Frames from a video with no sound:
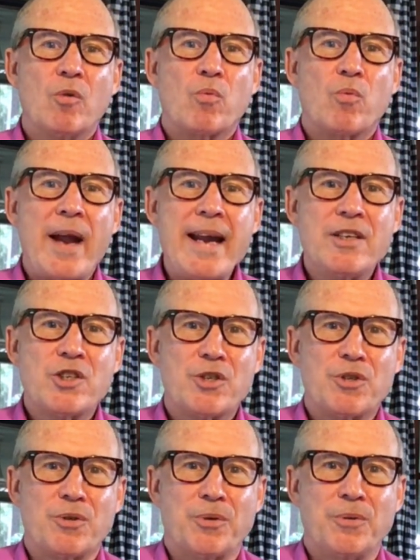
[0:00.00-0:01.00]

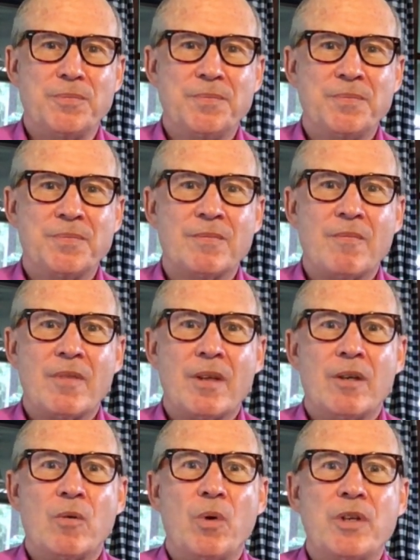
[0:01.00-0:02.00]
Rachel
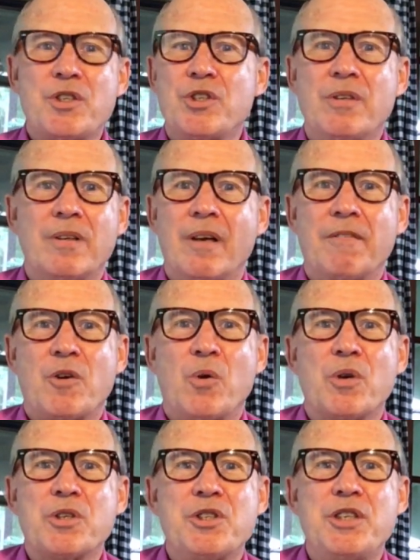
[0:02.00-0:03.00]
was, of
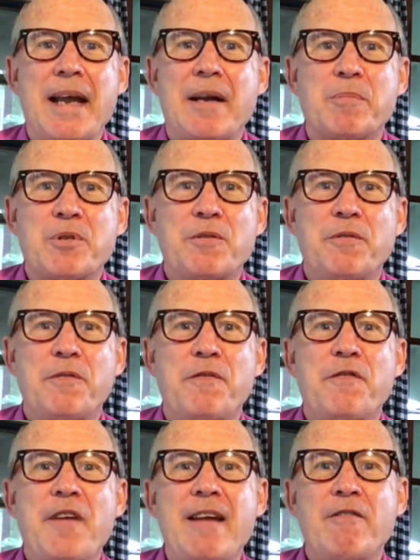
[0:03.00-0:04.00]
course, Jacob's
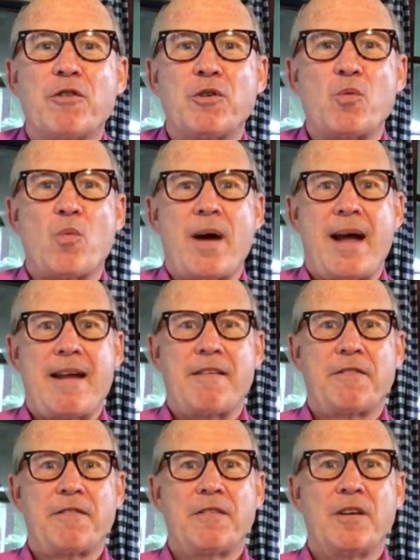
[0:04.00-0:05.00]
favored
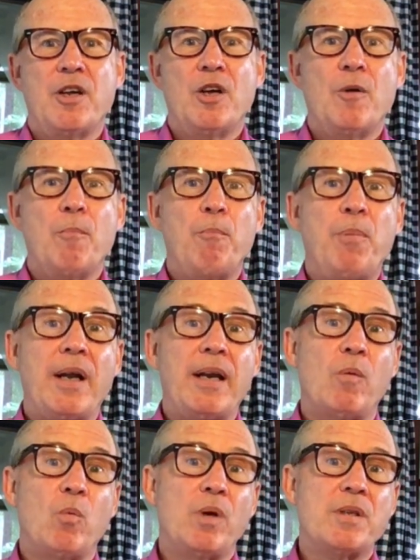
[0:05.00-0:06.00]
wife, but
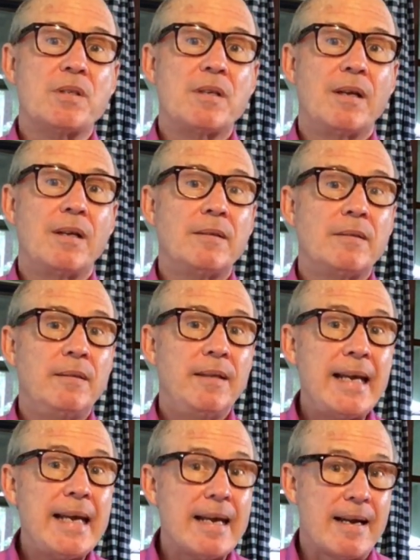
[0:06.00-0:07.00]
it was
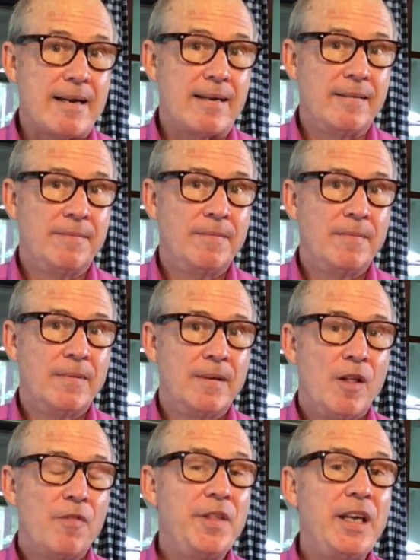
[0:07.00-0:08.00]
Leah,
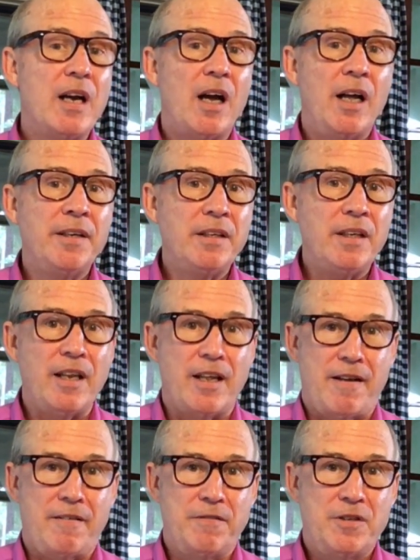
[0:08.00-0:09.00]
the
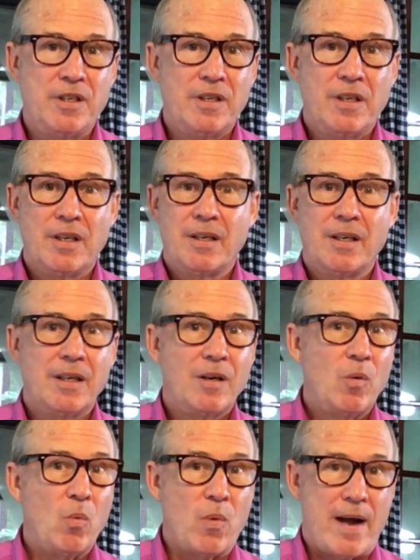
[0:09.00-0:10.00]
unloved
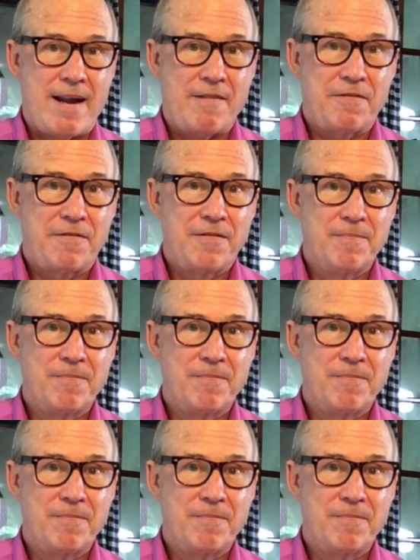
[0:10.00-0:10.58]
wife.